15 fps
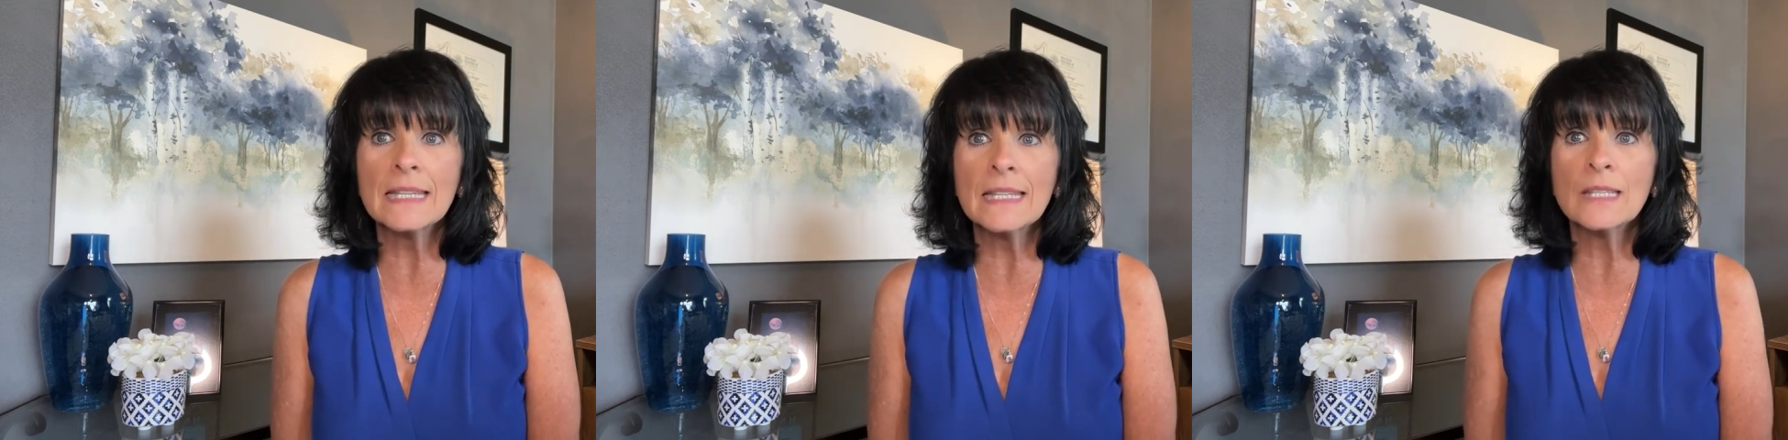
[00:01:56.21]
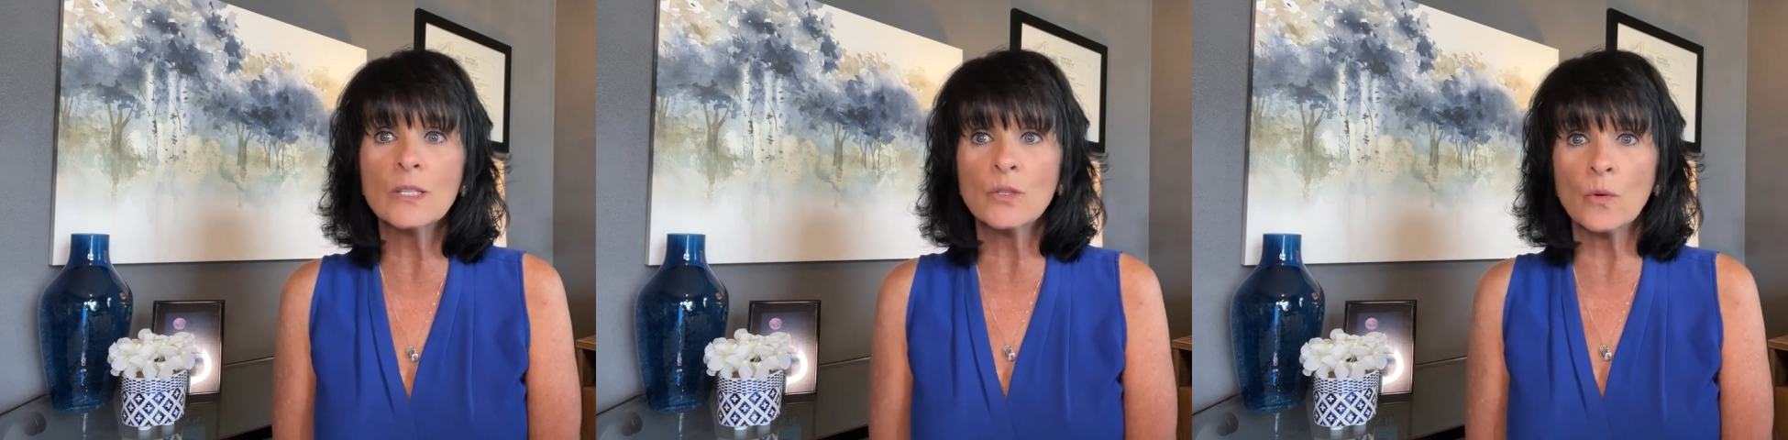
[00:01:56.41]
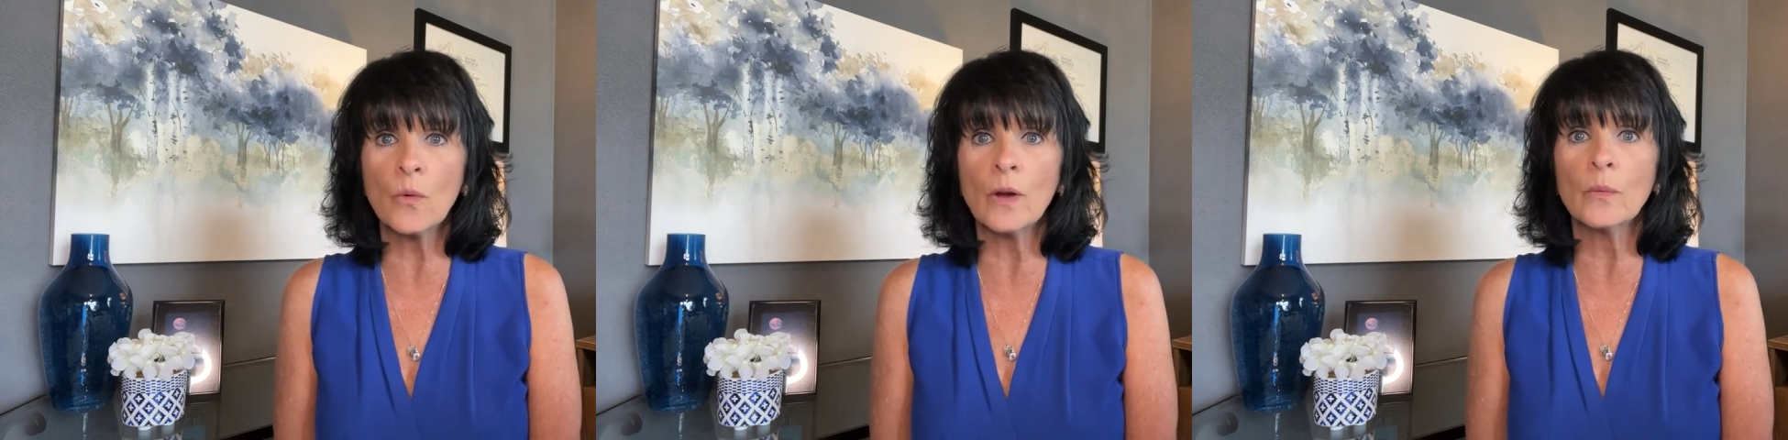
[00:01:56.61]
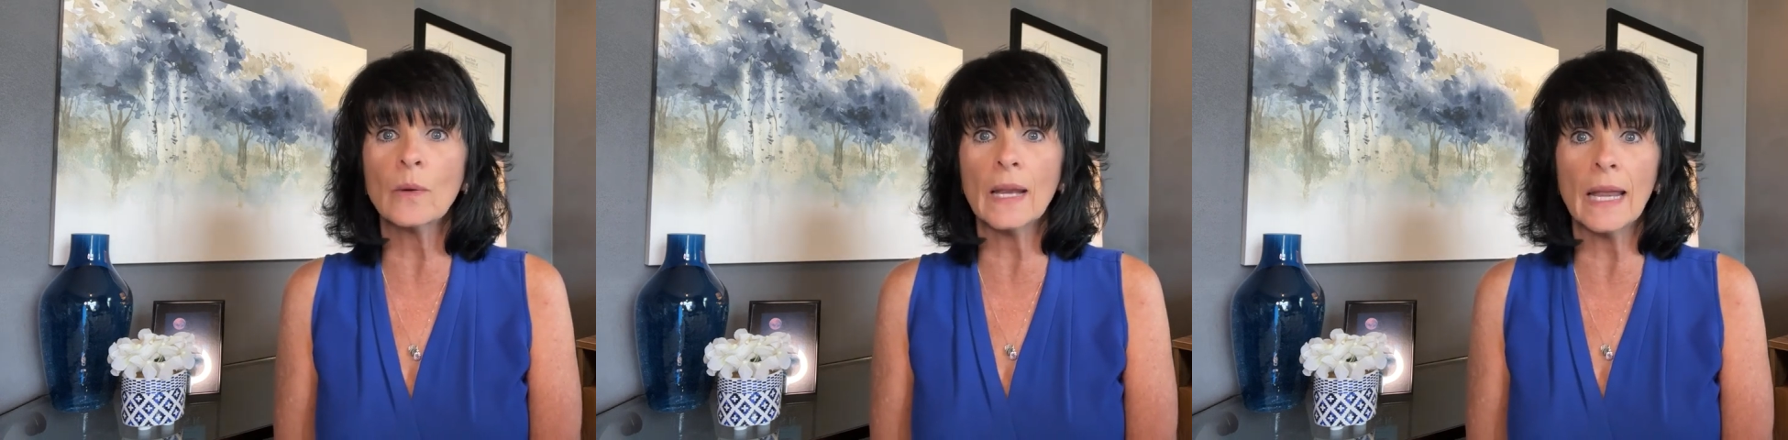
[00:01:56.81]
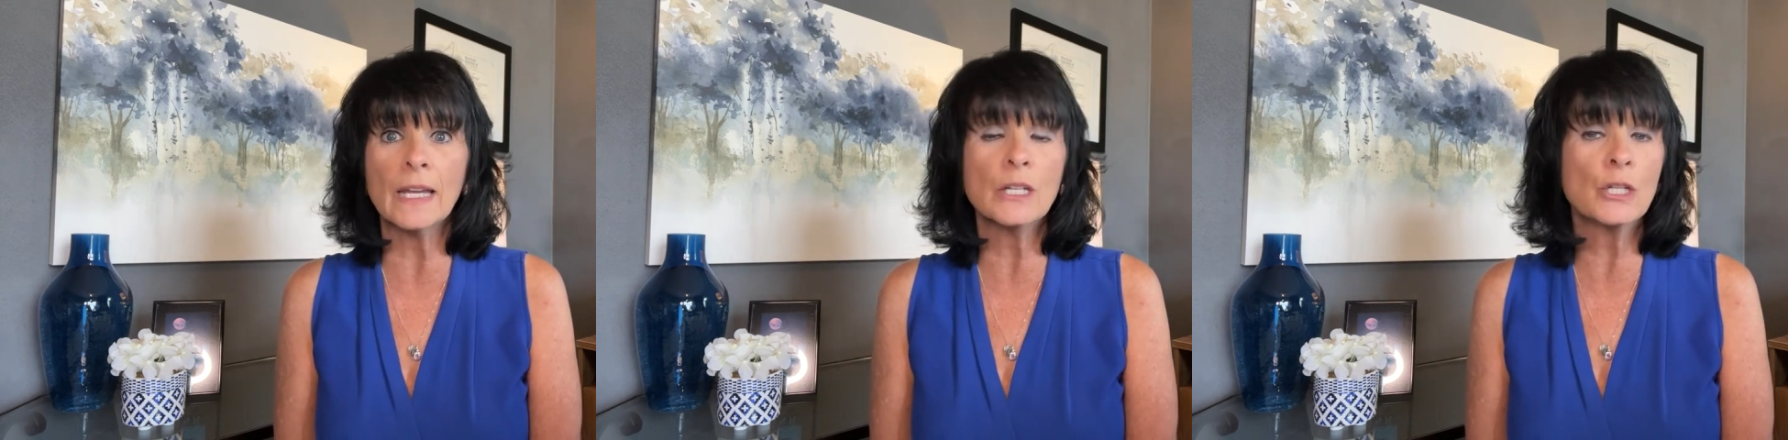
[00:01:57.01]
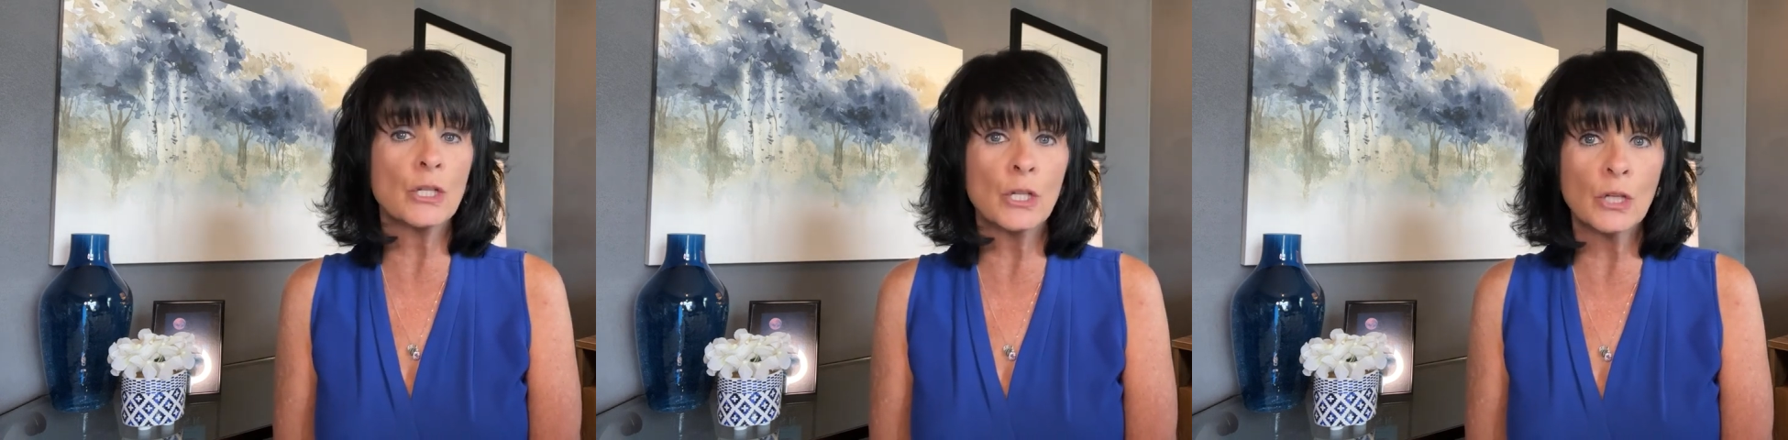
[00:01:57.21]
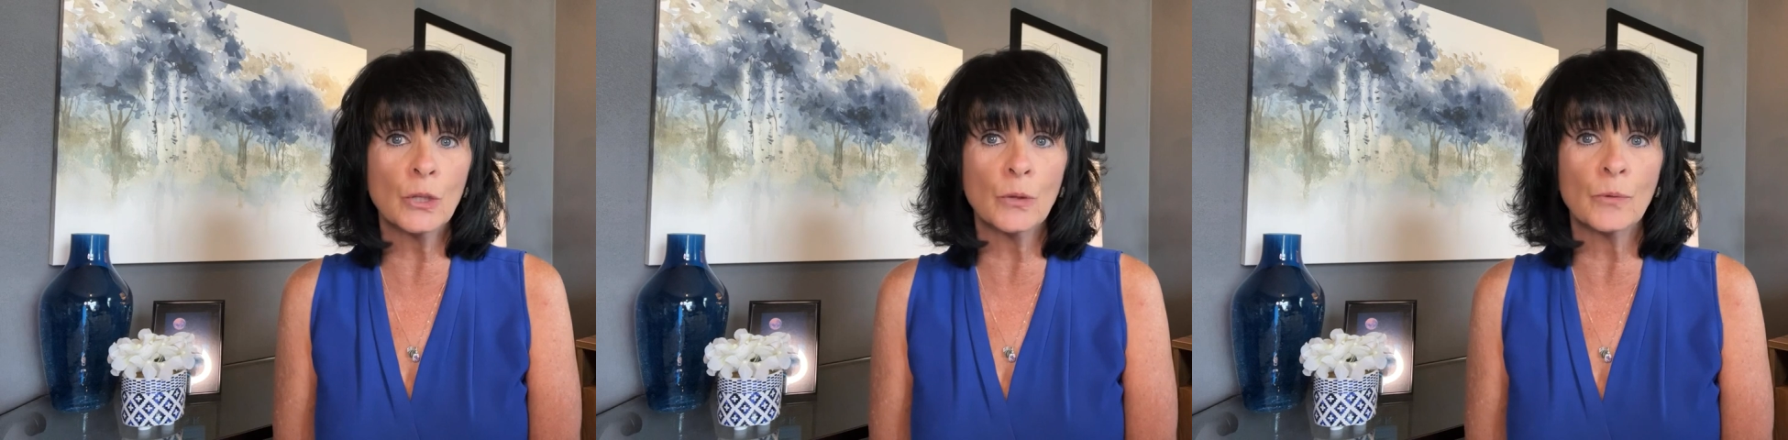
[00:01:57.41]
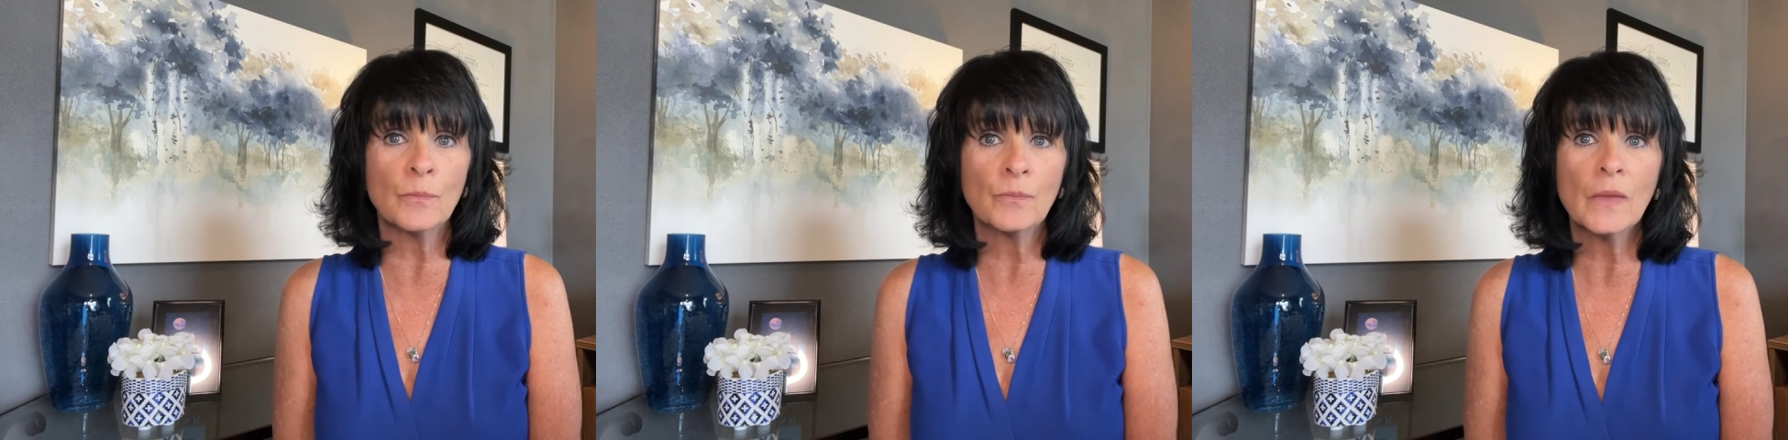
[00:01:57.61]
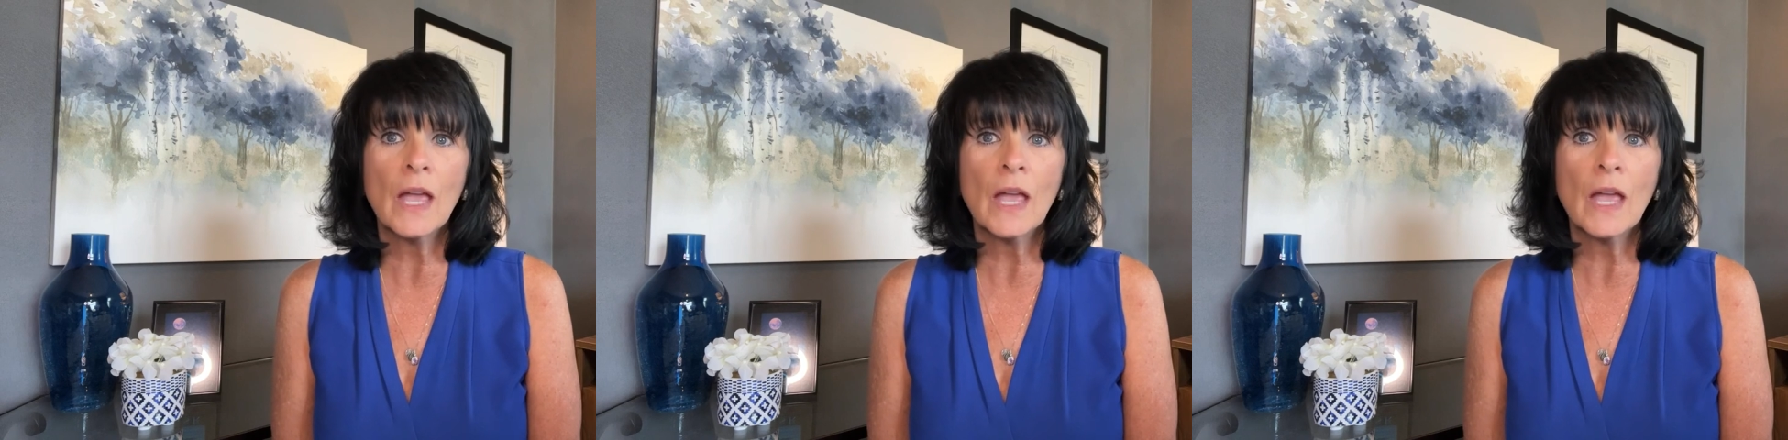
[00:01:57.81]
this story relate to you?